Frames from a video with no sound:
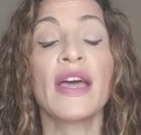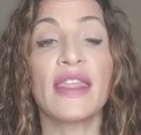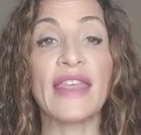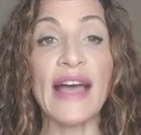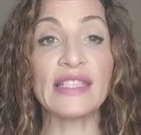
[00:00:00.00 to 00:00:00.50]

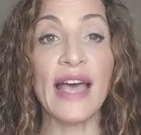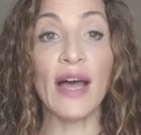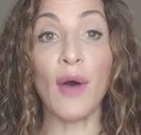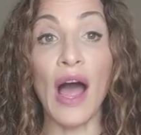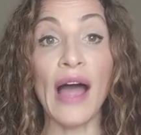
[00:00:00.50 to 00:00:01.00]
That's
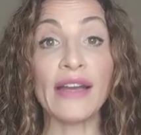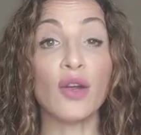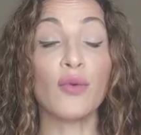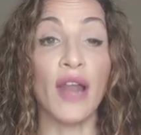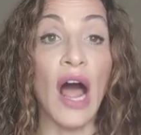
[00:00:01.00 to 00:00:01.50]
how I
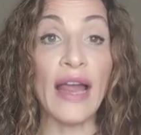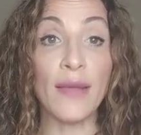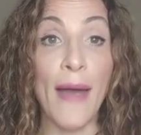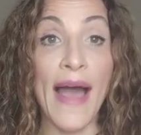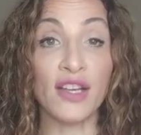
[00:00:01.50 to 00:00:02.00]
know that I
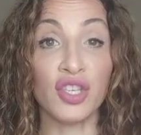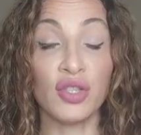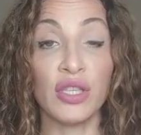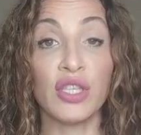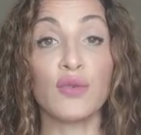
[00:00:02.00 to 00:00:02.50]
am
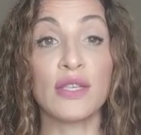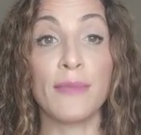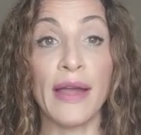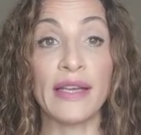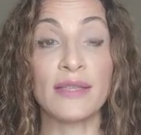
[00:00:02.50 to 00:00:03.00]
actually using
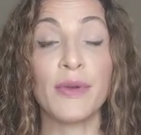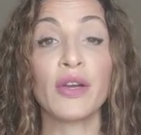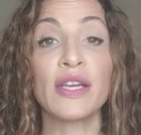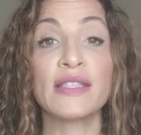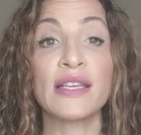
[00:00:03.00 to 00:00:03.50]
my
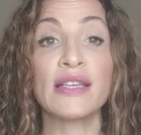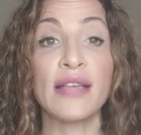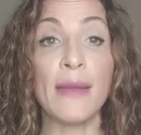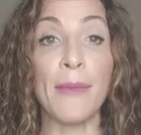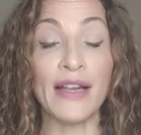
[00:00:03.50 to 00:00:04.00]
experiences
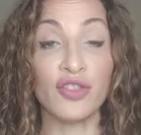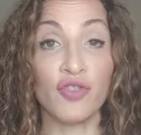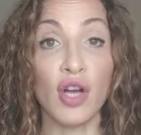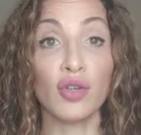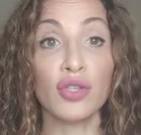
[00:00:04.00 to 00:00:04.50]
and my
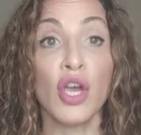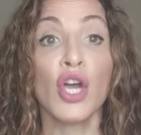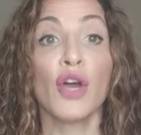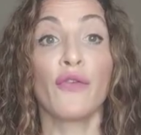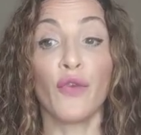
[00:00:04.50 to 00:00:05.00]
struggles
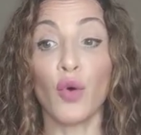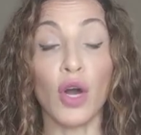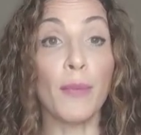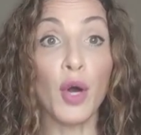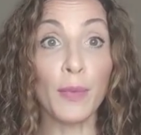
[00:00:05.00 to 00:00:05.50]

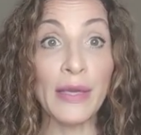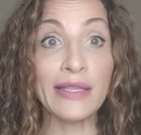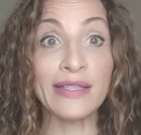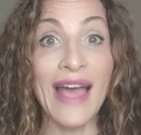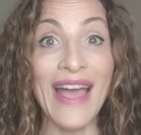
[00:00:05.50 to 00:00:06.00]
for a
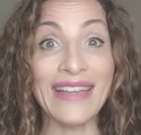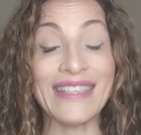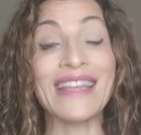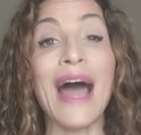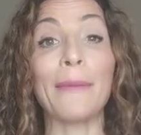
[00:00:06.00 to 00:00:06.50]
purpose and
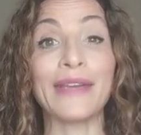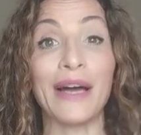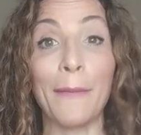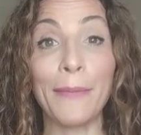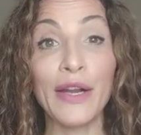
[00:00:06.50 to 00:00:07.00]
to not
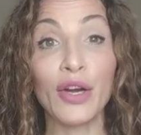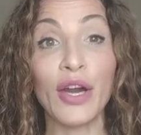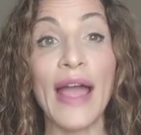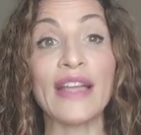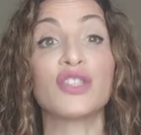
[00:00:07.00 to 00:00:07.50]
become
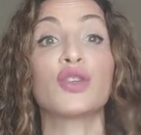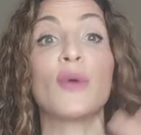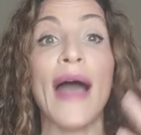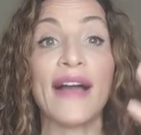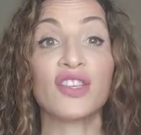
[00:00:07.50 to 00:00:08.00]
bitter and
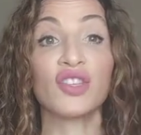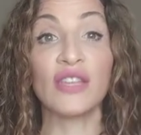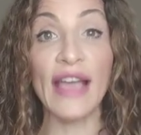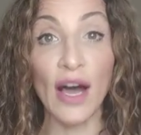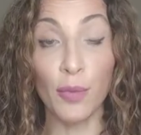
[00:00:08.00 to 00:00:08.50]
to
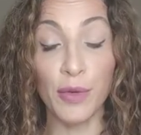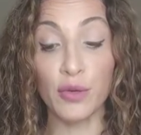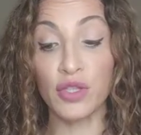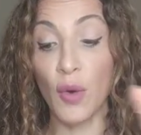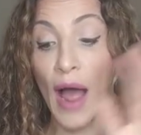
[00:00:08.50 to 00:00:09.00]
actually help
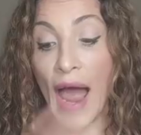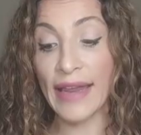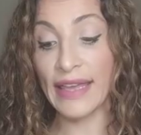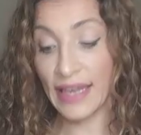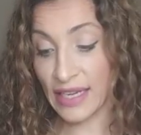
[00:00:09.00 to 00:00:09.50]
you. So
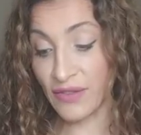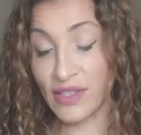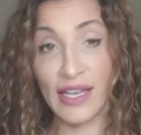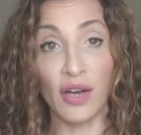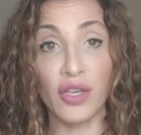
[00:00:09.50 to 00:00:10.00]
I can't
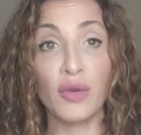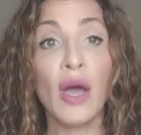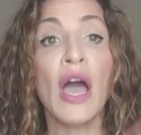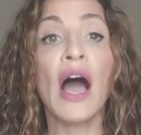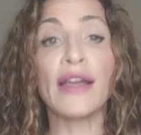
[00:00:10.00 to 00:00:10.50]
even tell
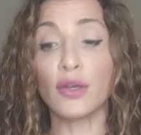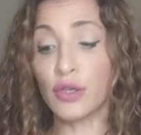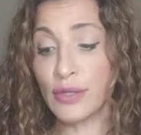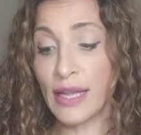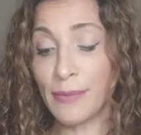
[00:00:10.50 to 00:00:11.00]
you. I know
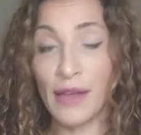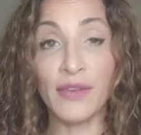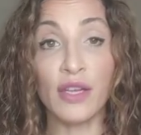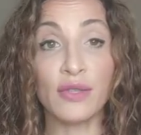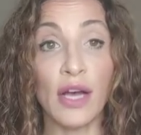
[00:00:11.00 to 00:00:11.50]
you said my
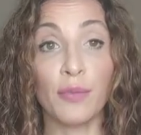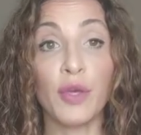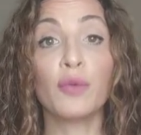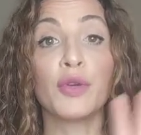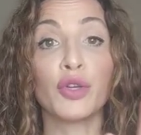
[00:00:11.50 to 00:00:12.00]
videos help
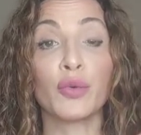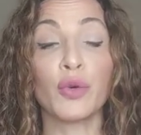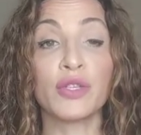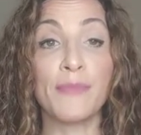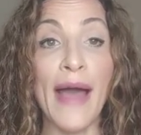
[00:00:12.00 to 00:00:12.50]
you, but your
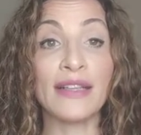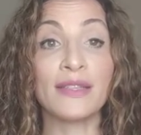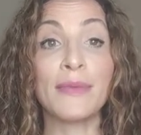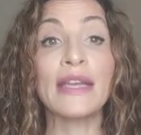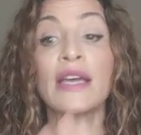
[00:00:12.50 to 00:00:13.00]
words back
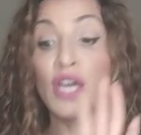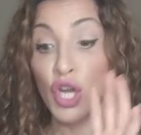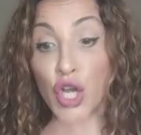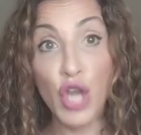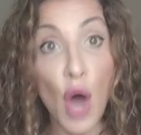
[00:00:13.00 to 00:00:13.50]
to me,
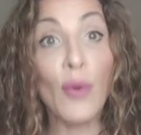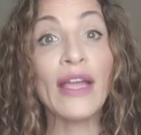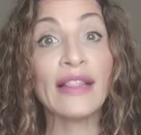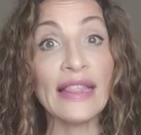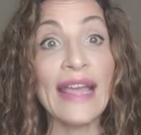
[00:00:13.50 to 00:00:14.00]

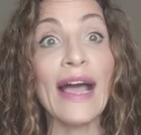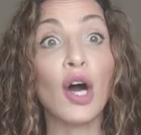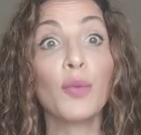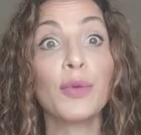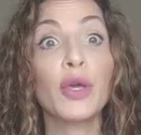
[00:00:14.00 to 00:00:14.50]
knowing that they
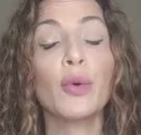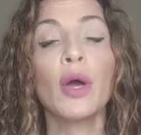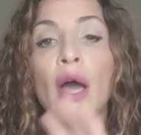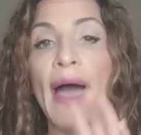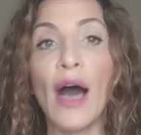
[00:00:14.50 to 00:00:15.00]
help you,
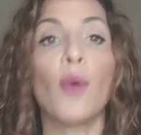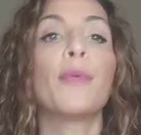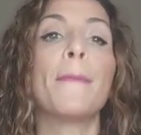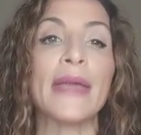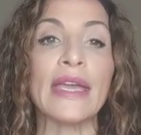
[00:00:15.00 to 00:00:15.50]

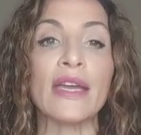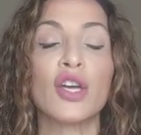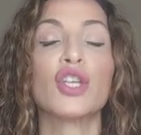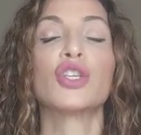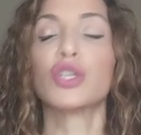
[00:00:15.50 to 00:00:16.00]
help me
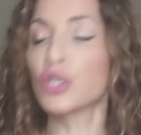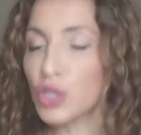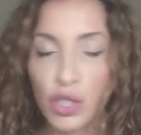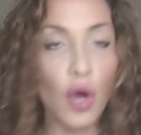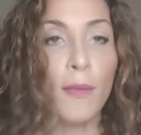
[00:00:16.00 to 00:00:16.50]

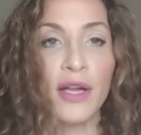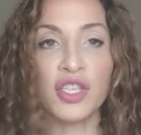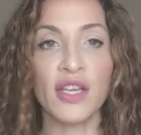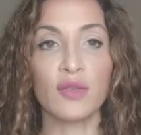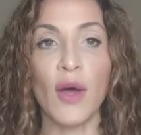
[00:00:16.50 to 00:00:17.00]
so
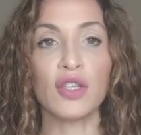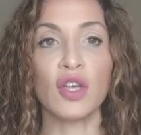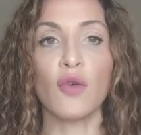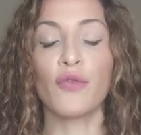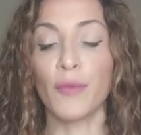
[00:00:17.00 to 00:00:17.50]
much as well.
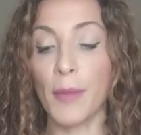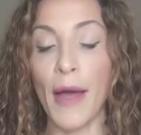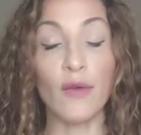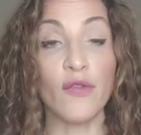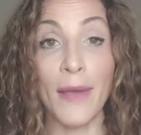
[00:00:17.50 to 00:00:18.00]
So, from the
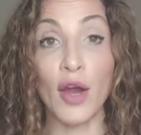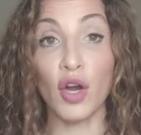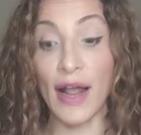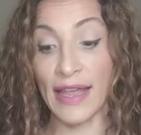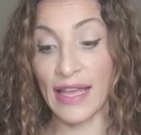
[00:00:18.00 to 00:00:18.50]
bottom of my
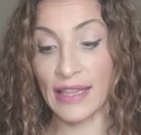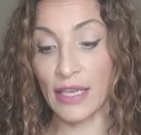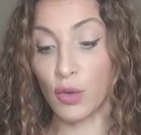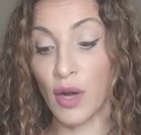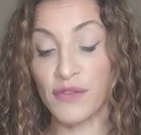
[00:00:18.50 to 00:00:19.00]
heart, I can't
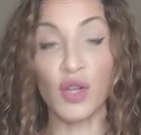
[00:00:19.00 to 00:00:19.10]
thank you enough.